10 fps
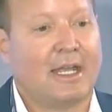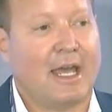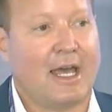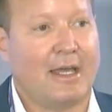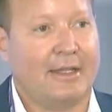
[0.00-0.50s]

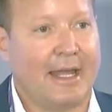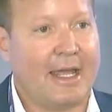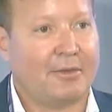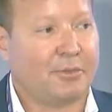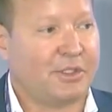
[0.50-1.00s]

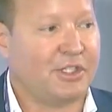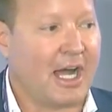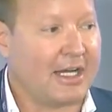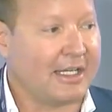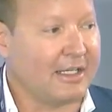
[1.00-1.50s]
That was
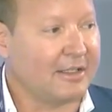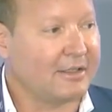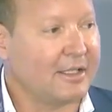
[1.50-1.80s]
shocking.